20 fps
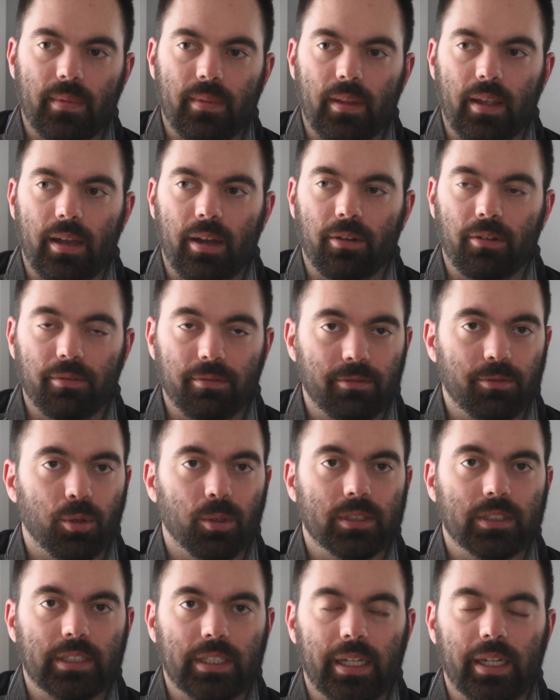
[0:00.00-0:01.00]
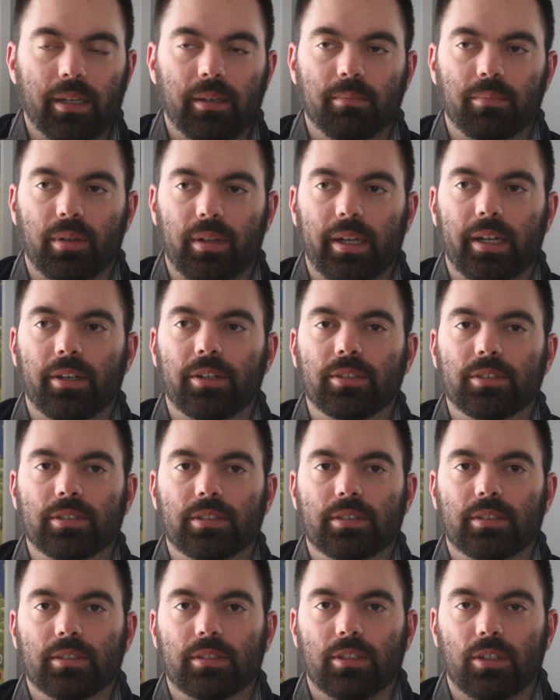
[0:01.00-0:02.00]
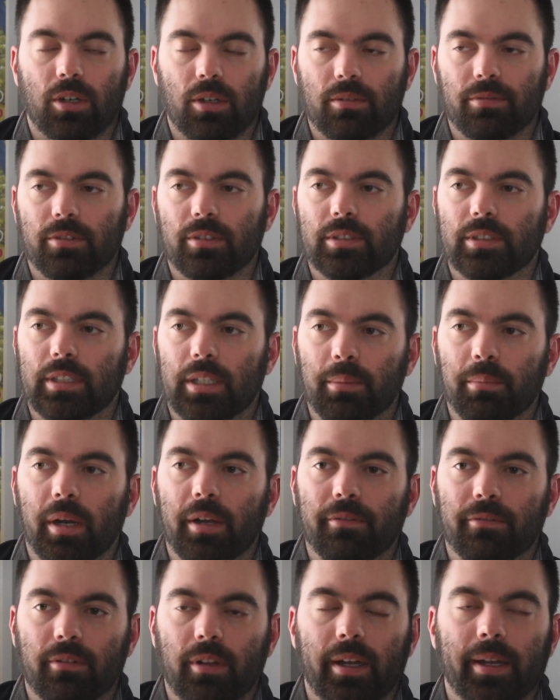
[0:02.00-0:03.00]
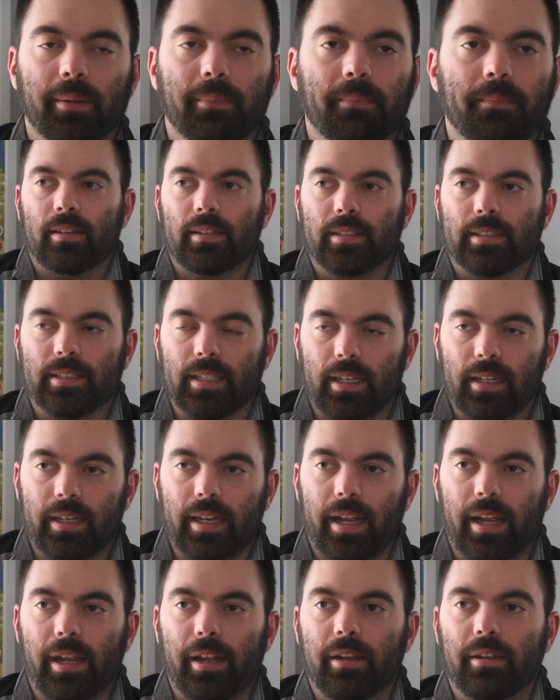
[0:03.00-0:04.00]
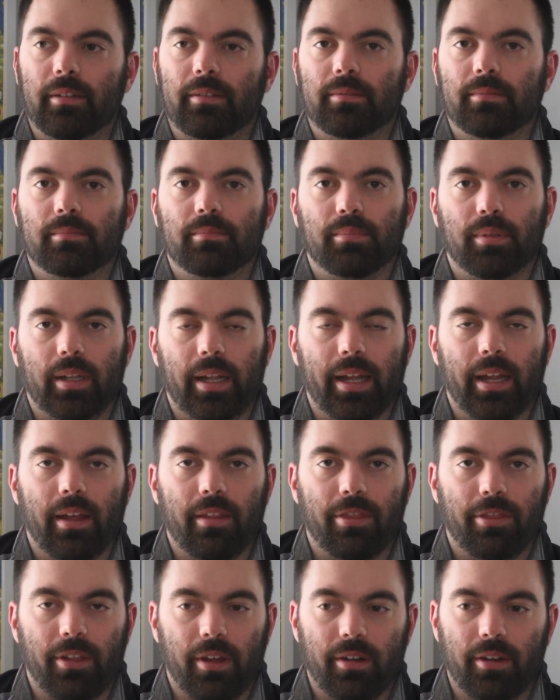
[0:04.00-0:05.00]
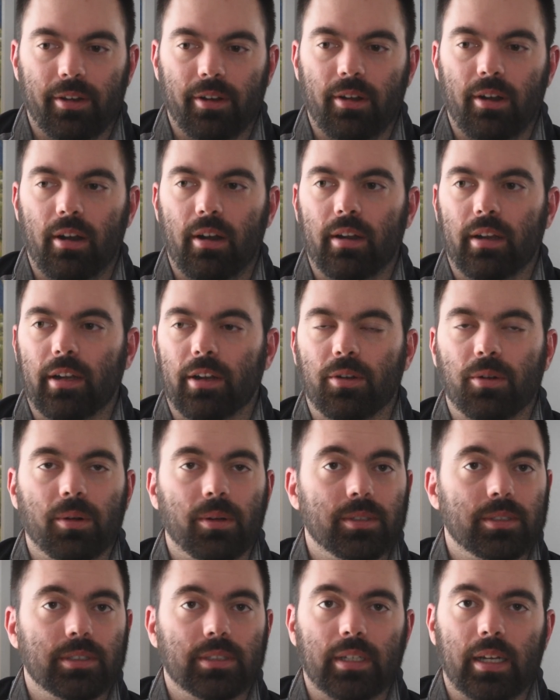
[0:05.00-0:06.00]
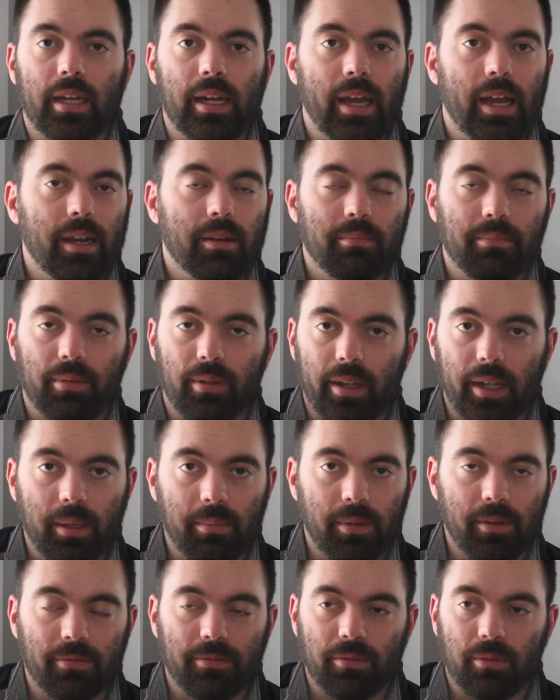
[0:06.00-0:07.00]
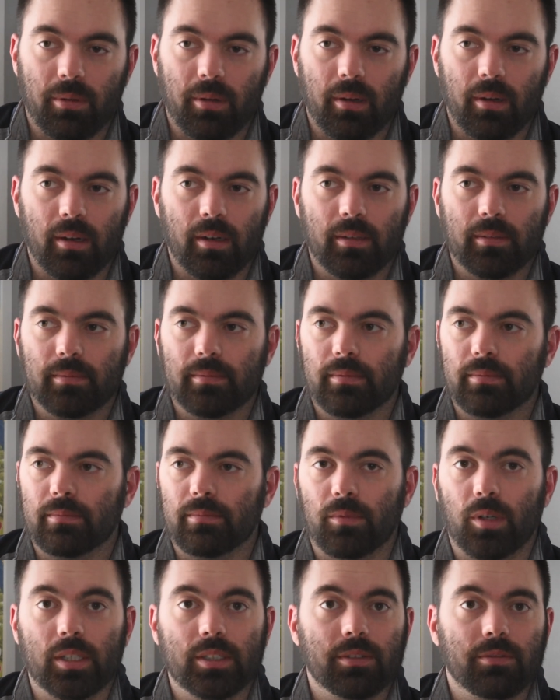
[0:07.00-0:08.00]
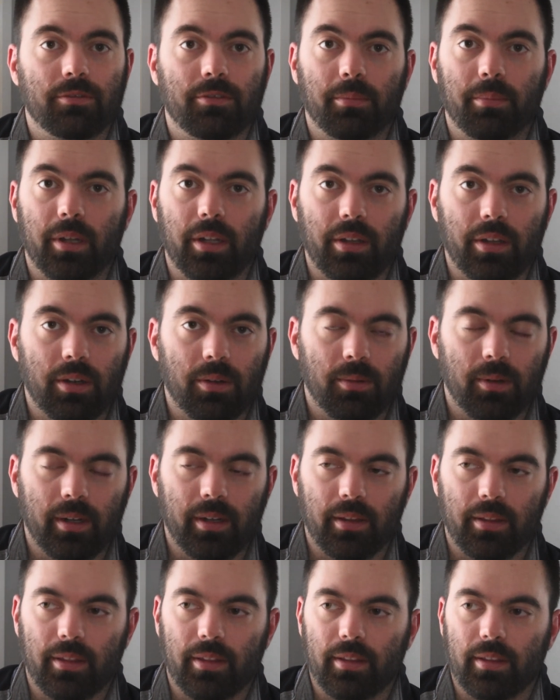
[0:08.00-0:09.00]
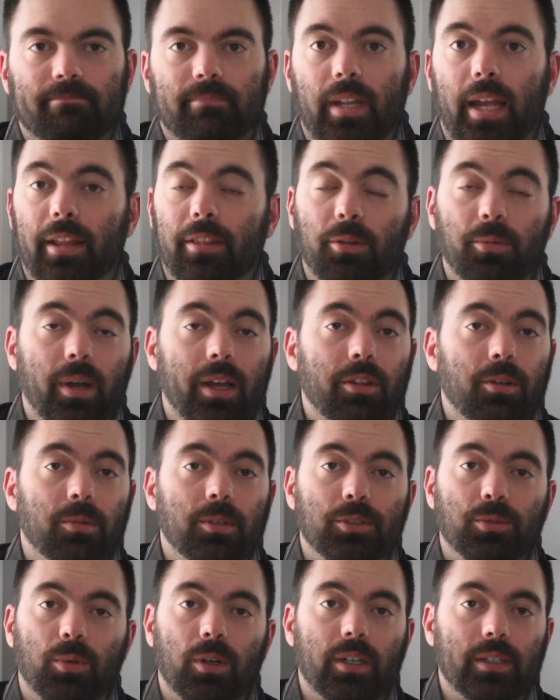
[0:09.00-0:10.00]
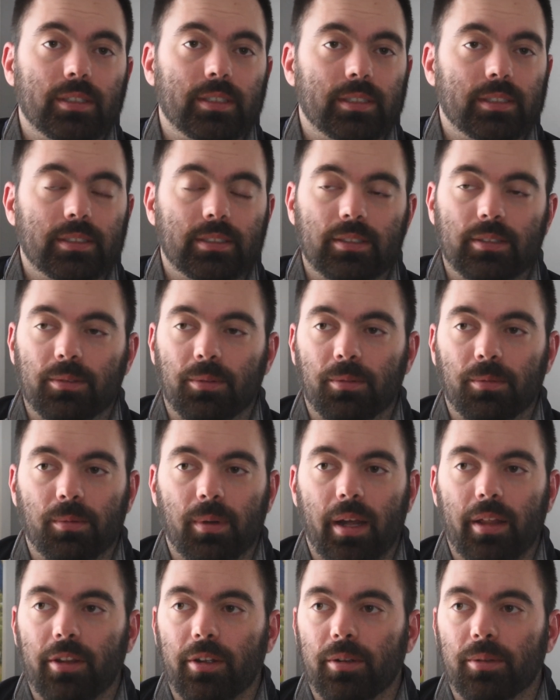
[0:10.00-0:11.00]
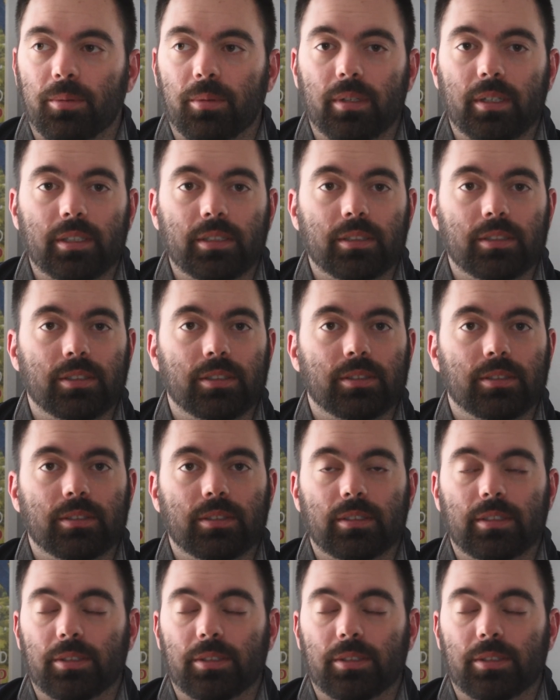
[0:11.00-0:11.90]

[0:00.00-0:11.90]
out of 14 golfers in my flight. Sunday, playing at Thunderhawk, a course I hadn't played before, wasn't familiar with, and the weather was worse. The weather was